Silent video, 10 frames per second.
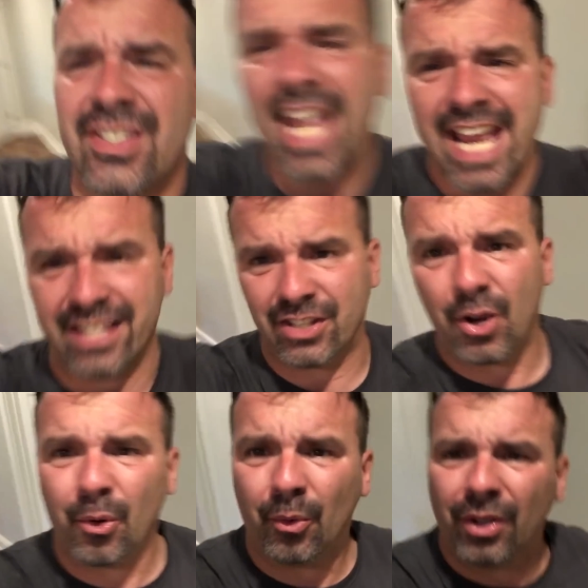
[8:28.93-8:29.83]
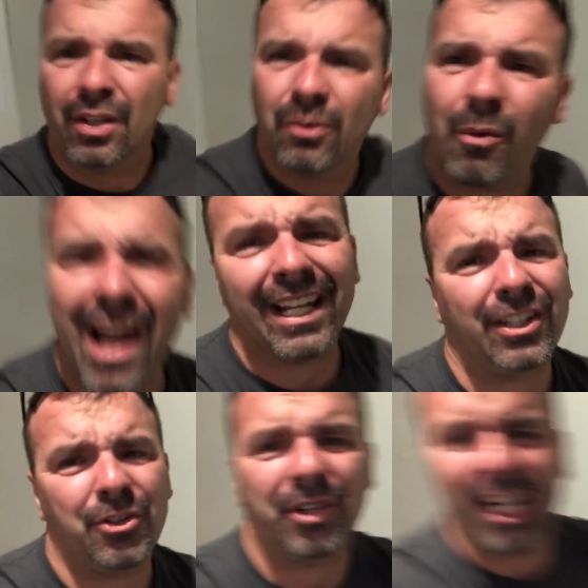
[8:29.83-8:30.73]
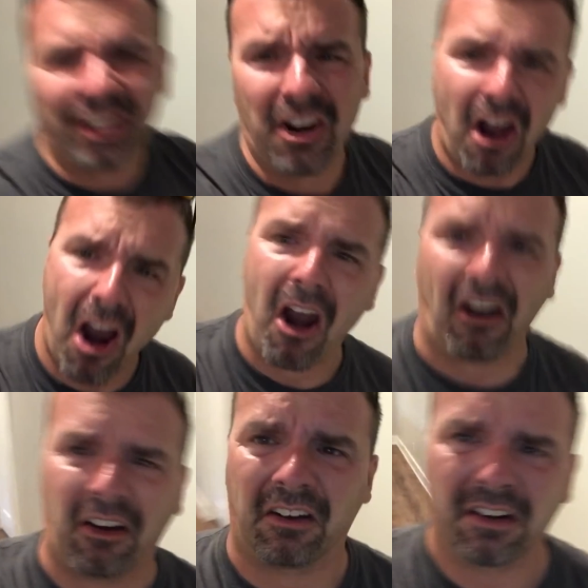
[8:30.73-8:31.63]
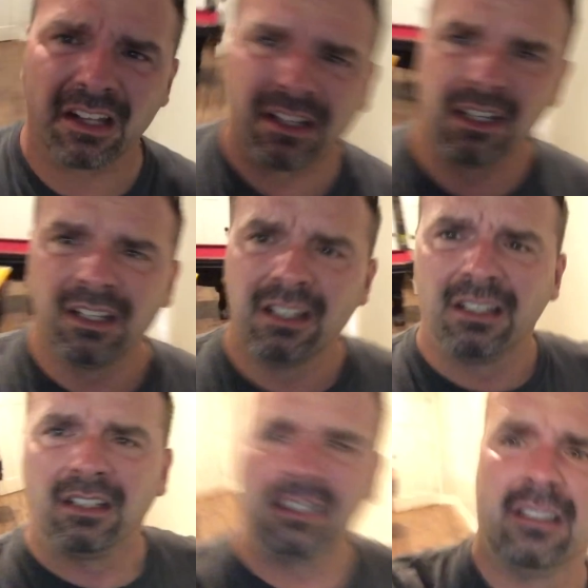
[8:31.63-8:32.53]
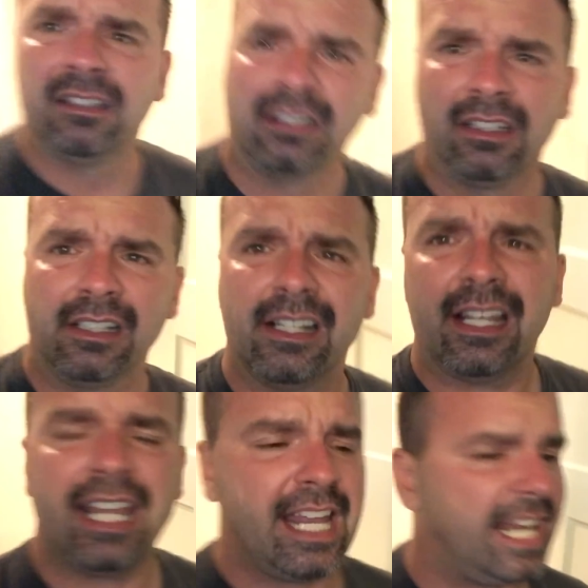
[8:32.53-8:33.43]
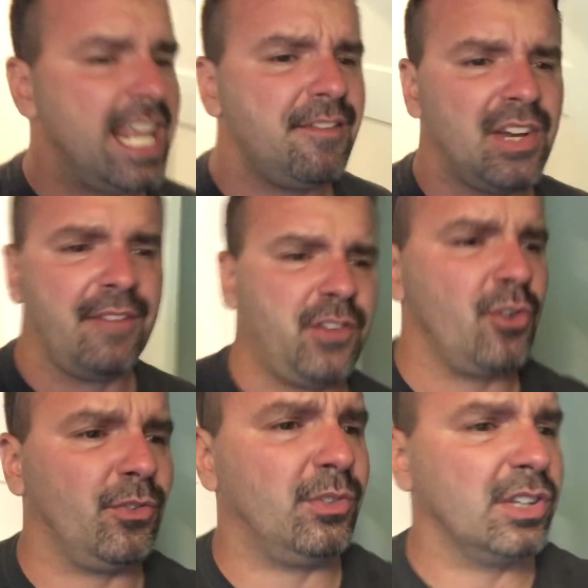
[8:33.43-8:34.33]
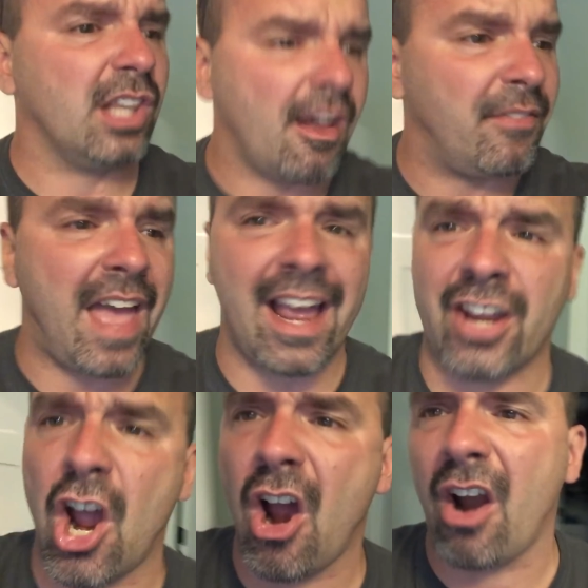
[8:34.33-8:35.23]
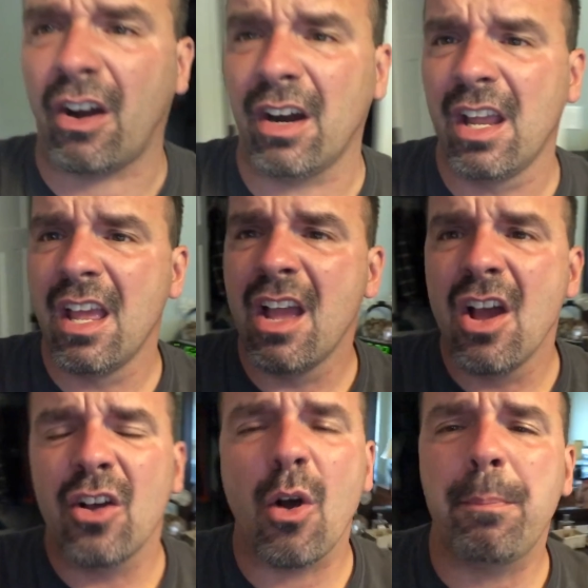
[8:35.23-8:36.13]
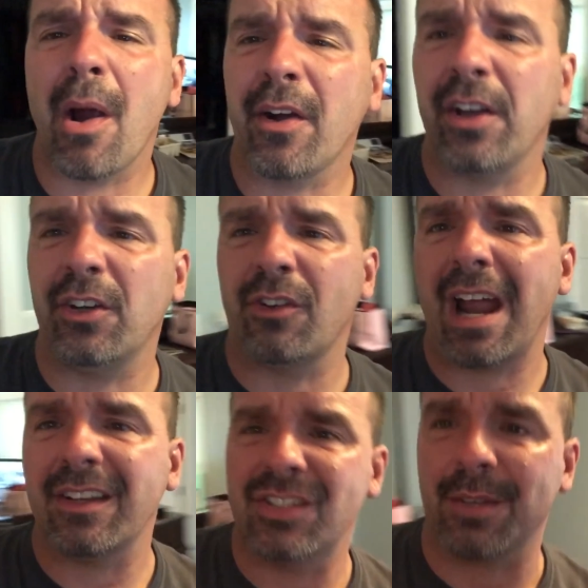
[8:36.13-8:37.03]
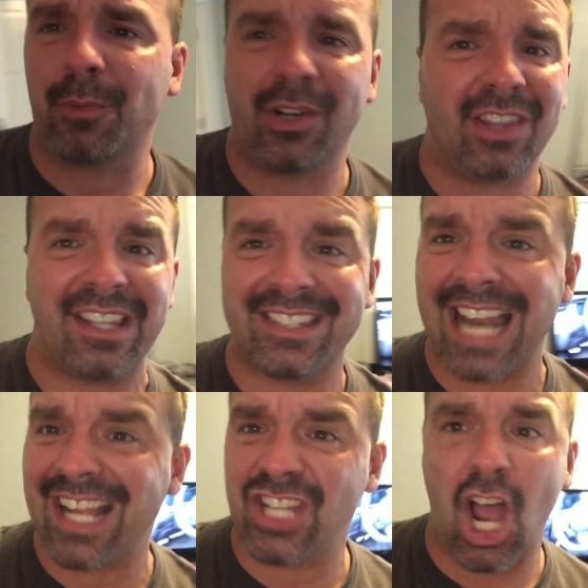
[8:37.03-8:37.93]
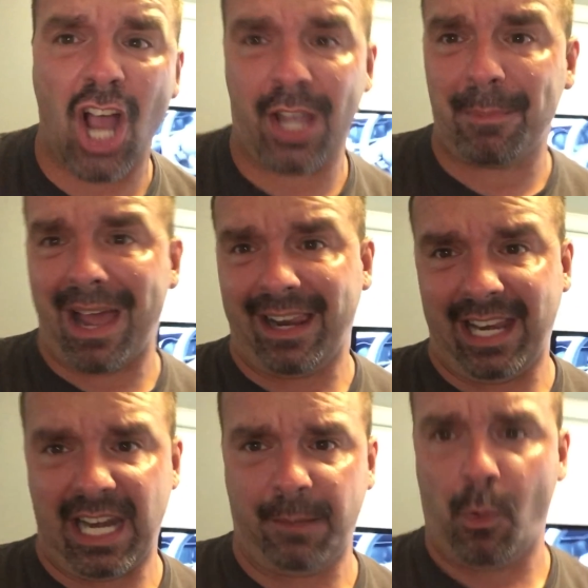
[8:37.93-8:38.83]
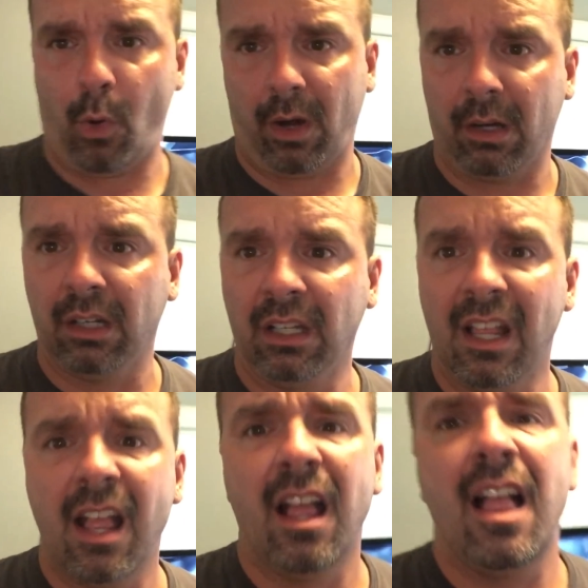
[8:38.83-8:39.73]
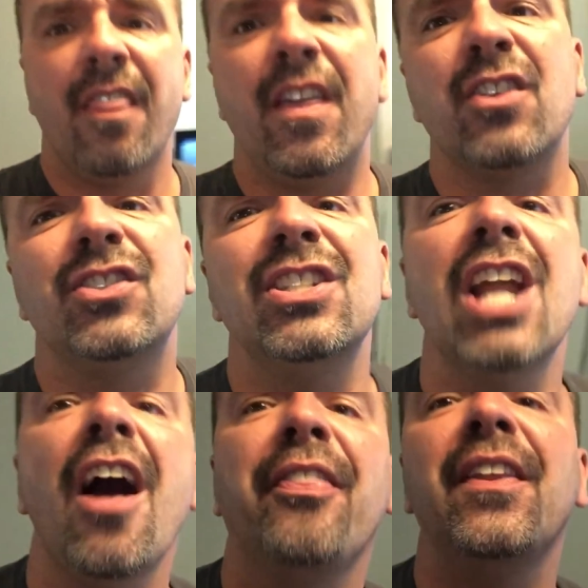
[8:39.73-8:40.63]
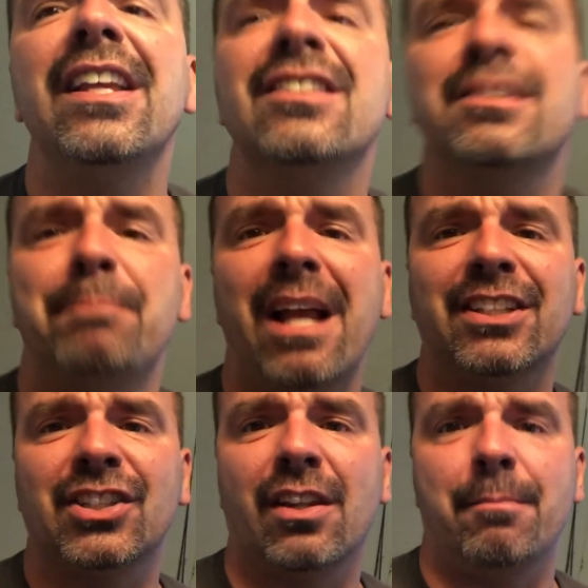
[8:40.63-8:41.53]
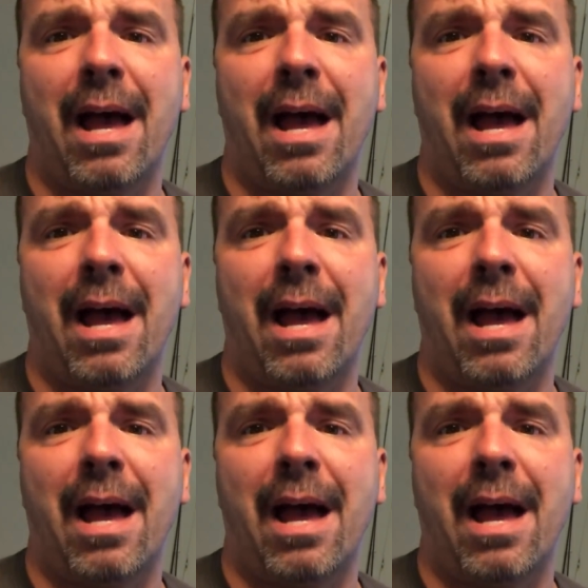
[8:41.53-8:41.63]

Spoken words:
sake, dude, why didn't you get an R? And even if you love that car, go park in the garage somewhere and let's not talk about it anymore. There's nothing special